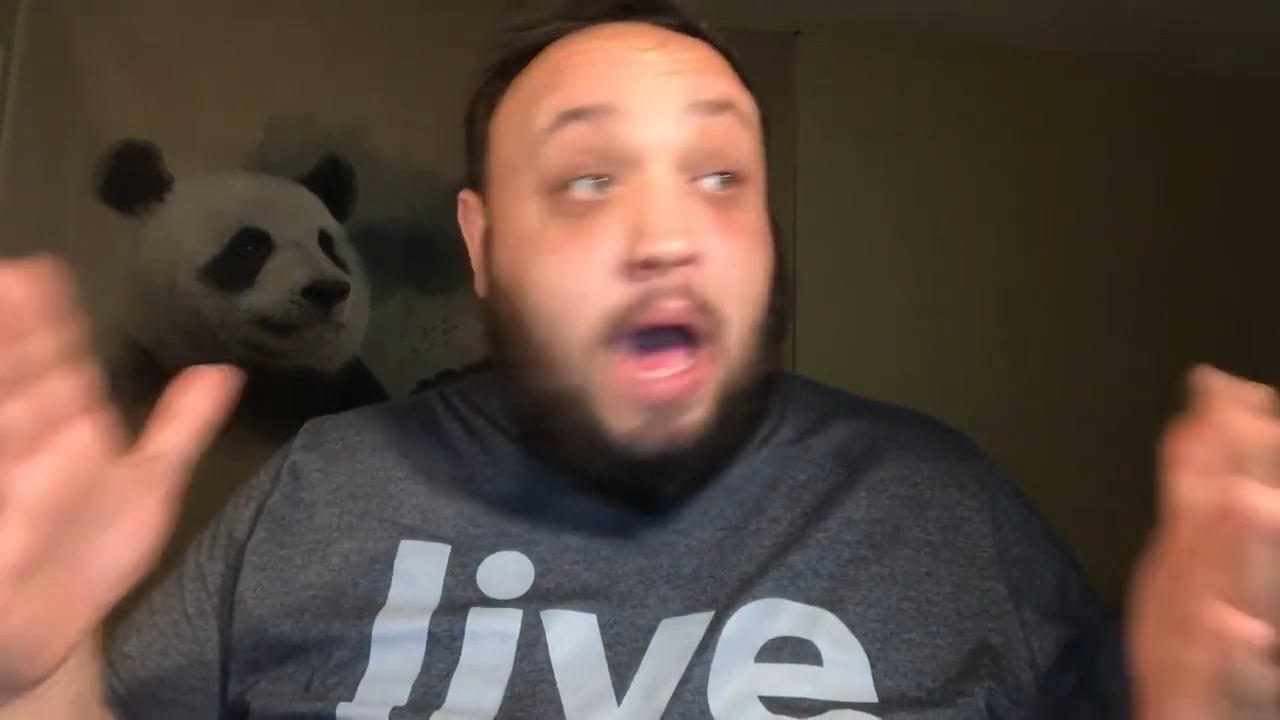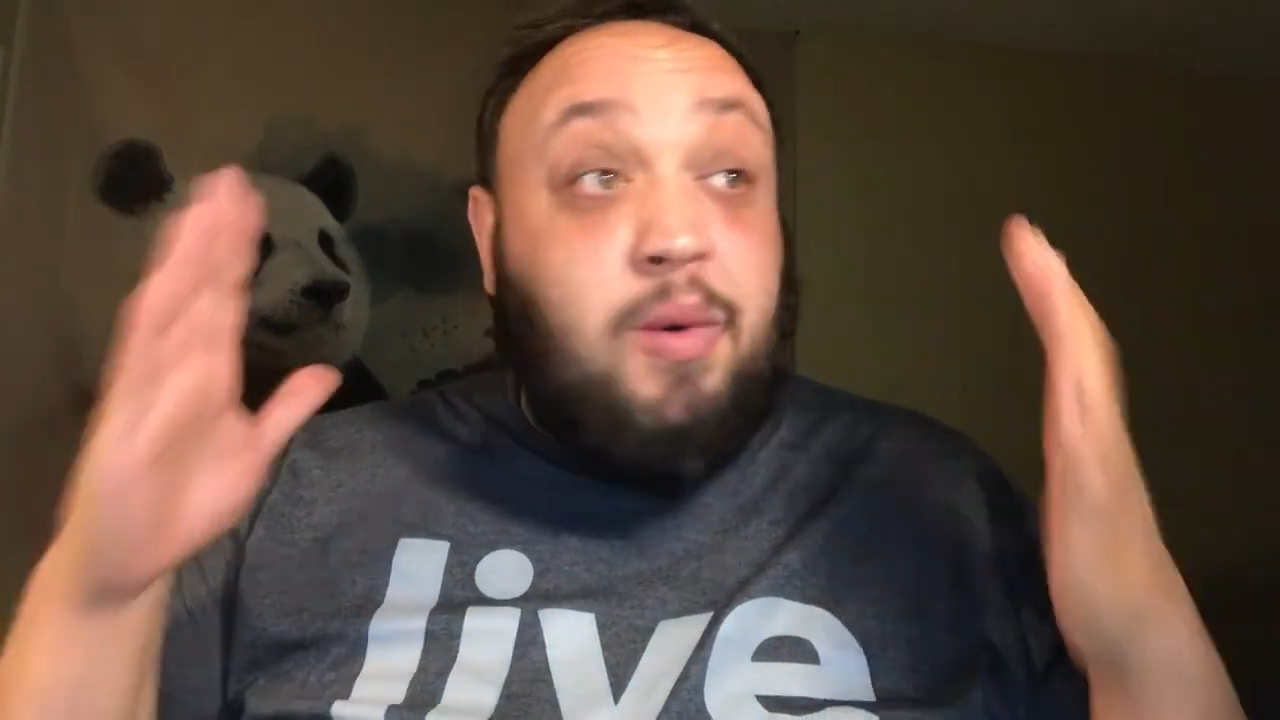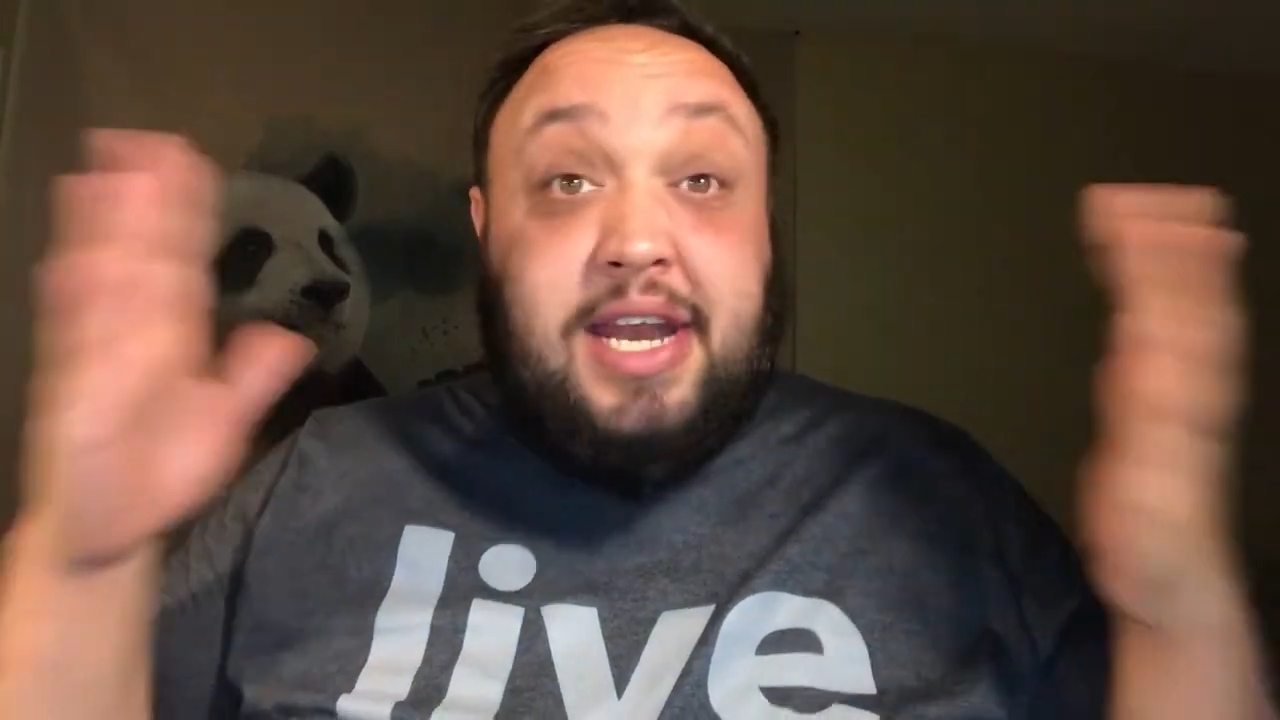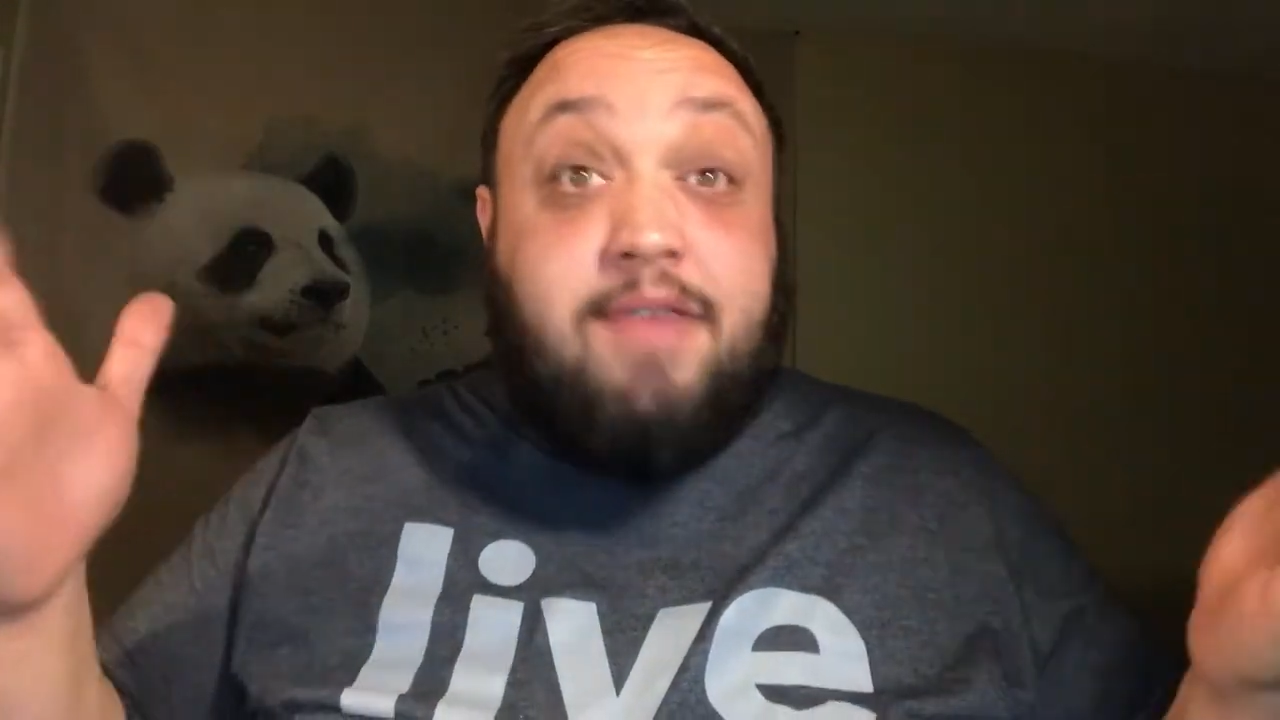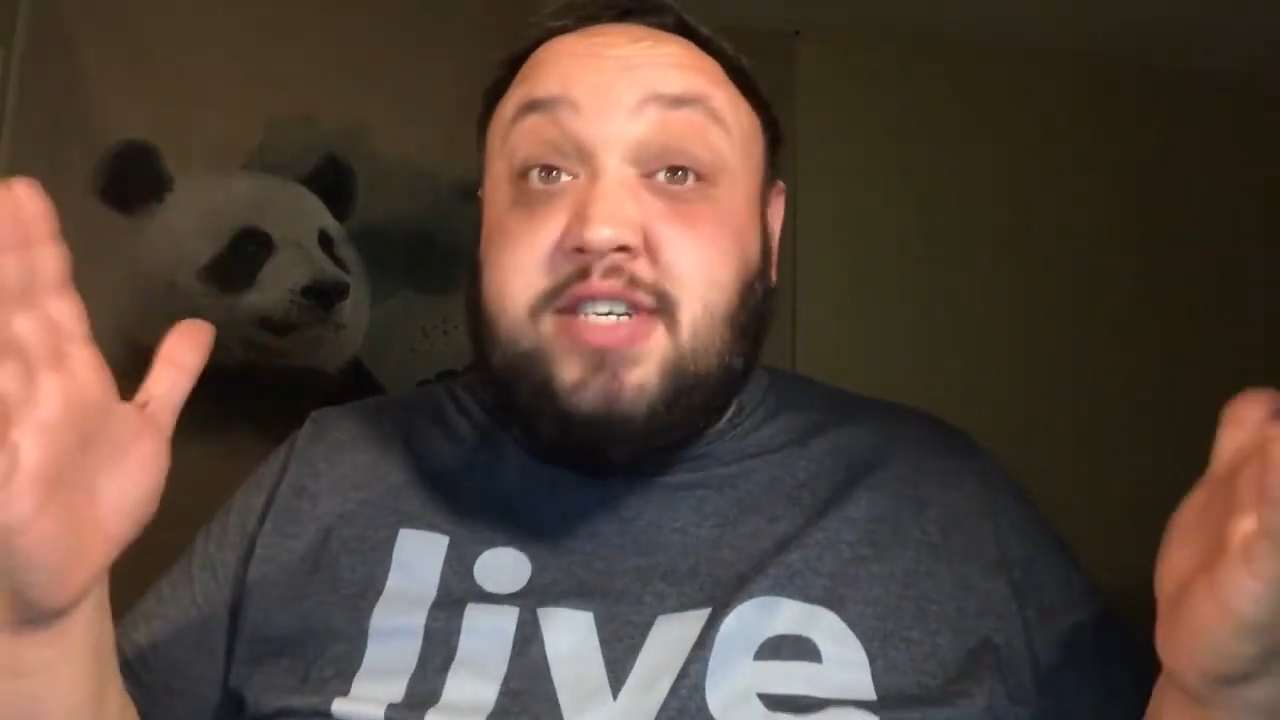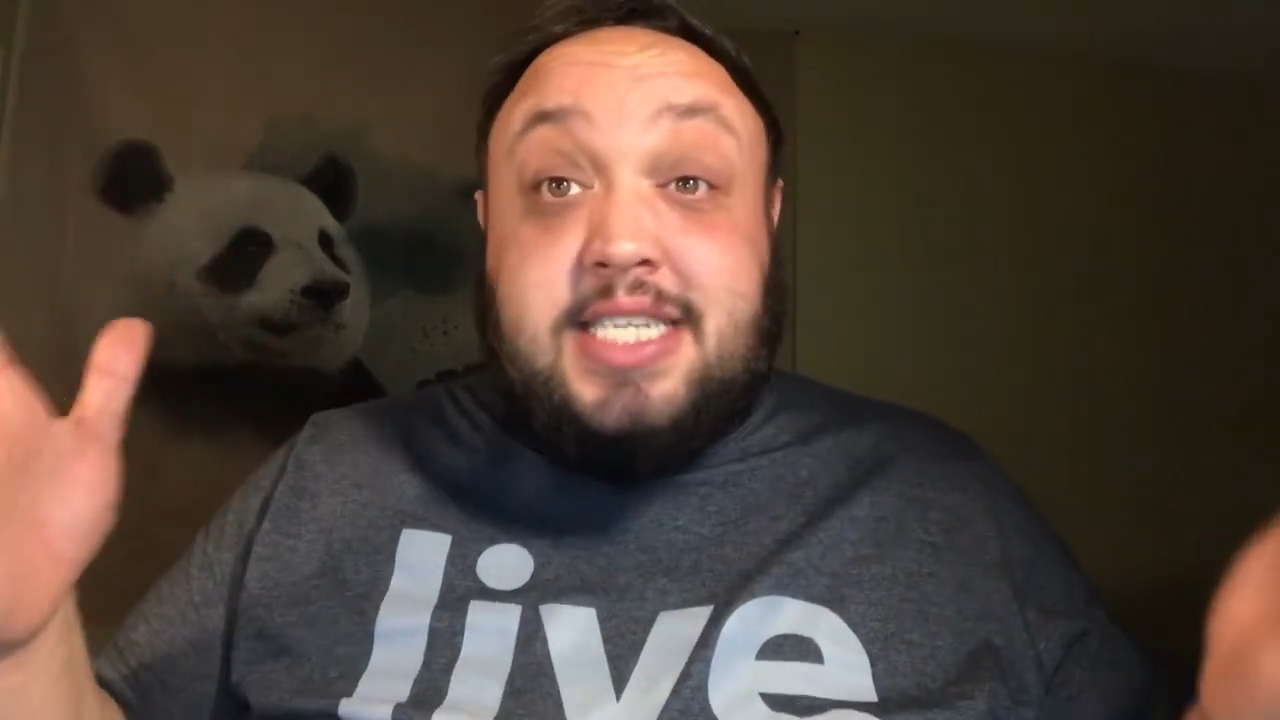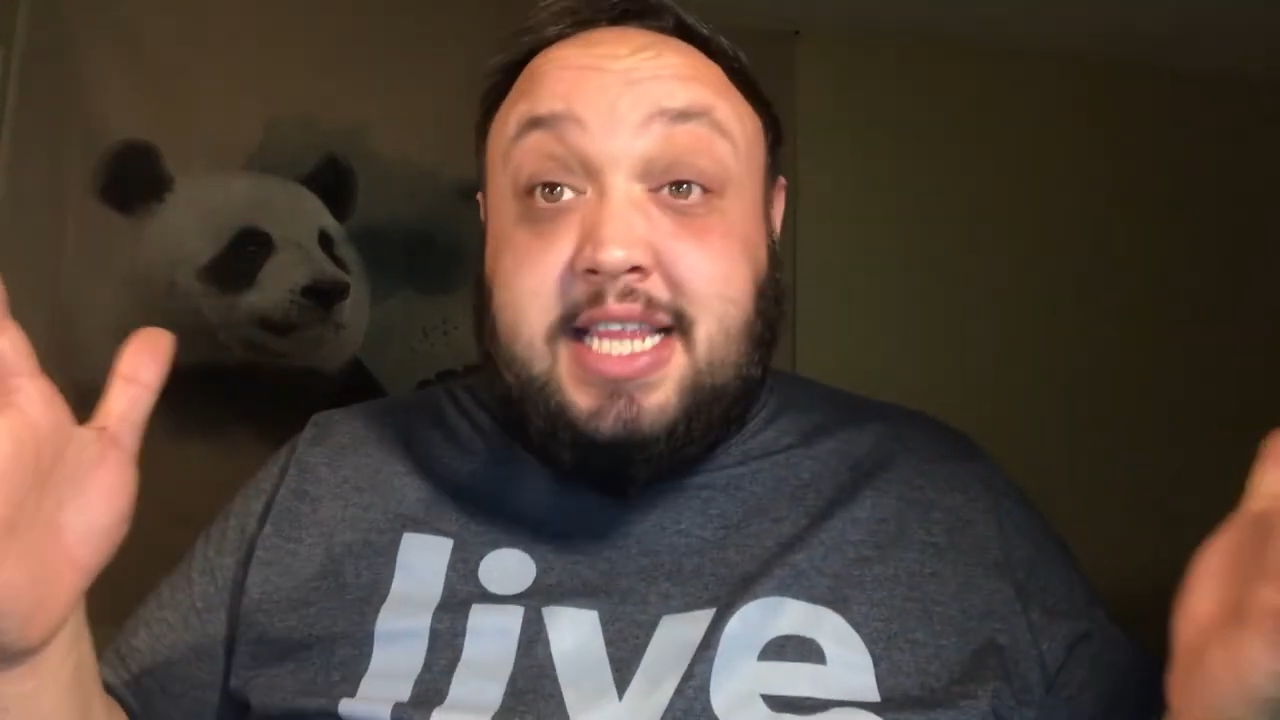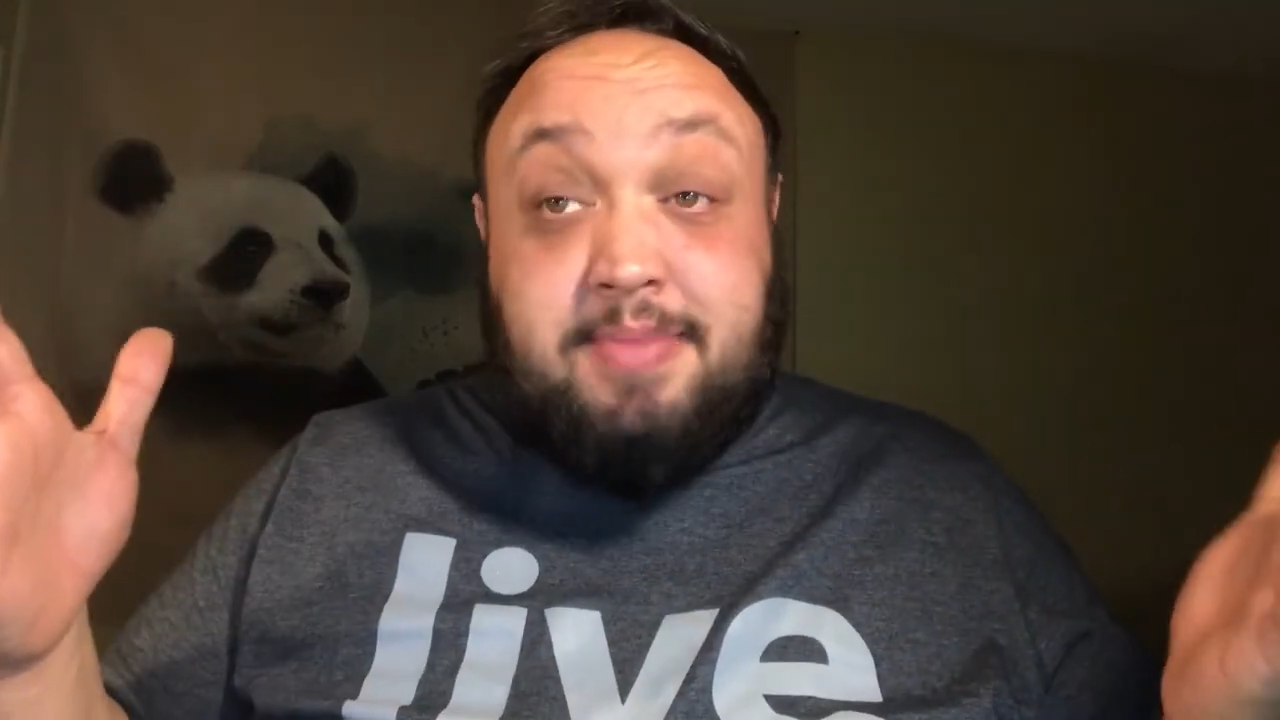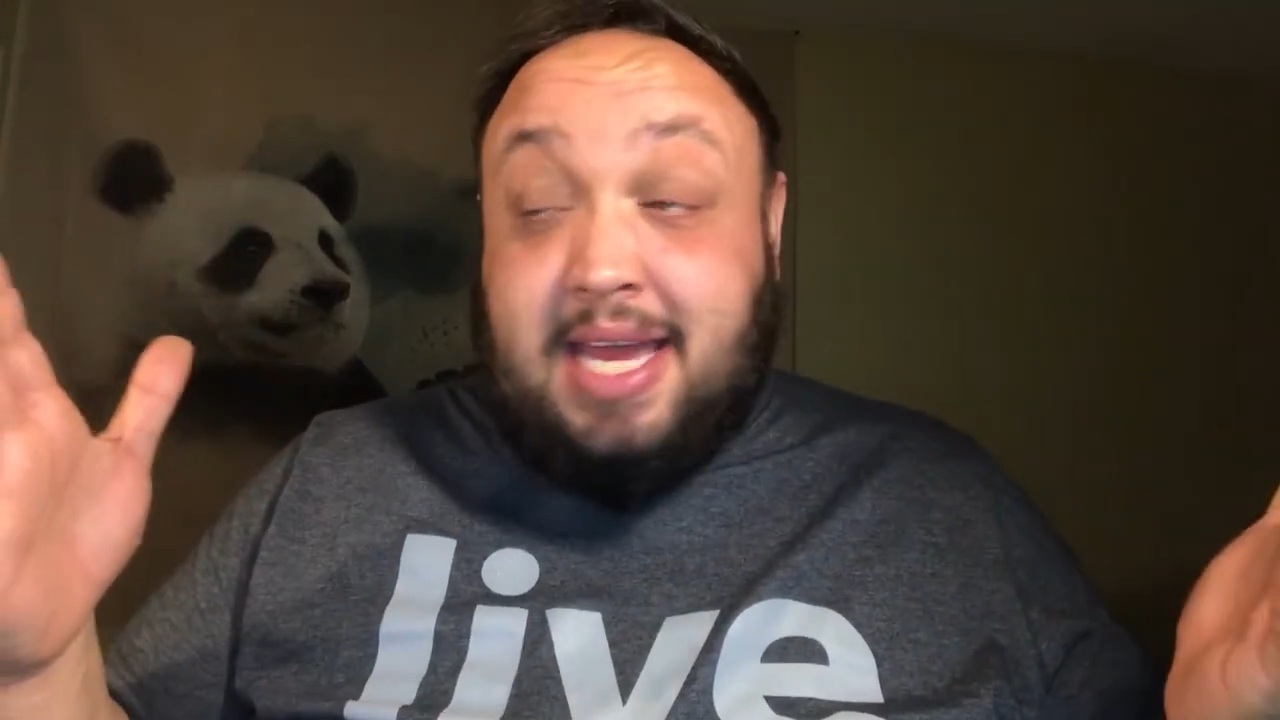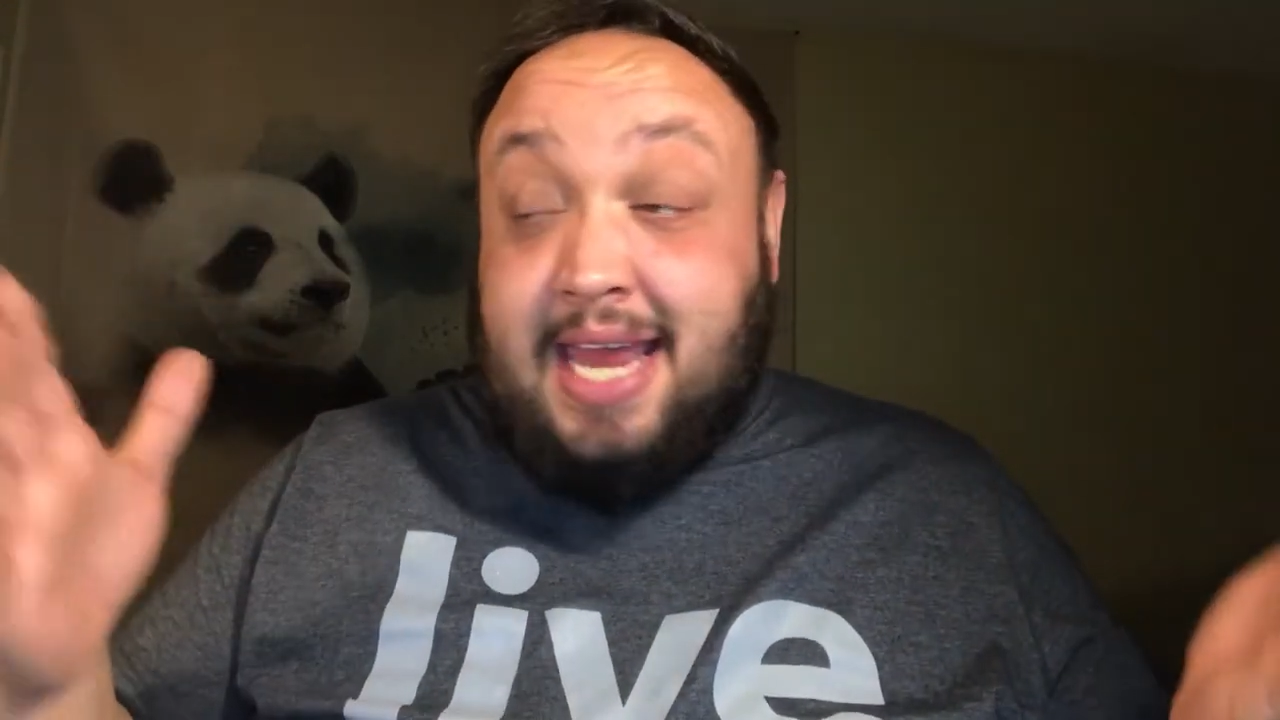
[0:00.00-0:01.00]
I will never see
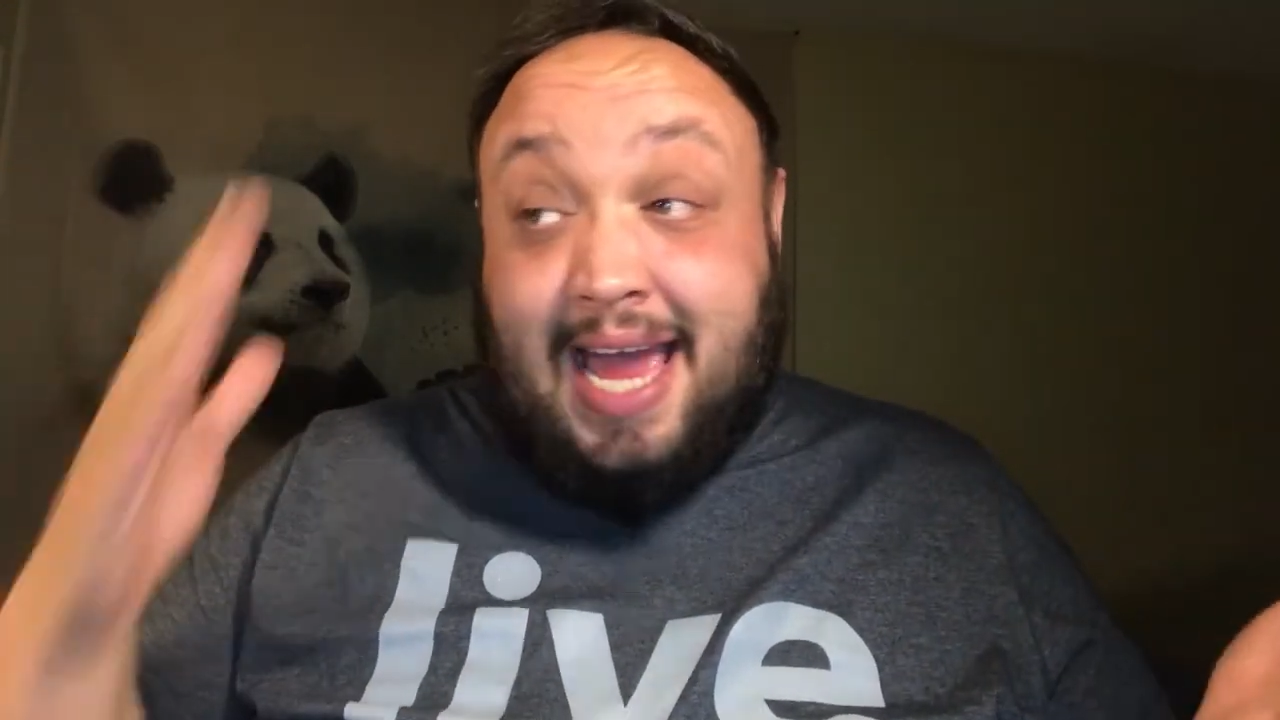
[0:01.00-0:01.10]
them again.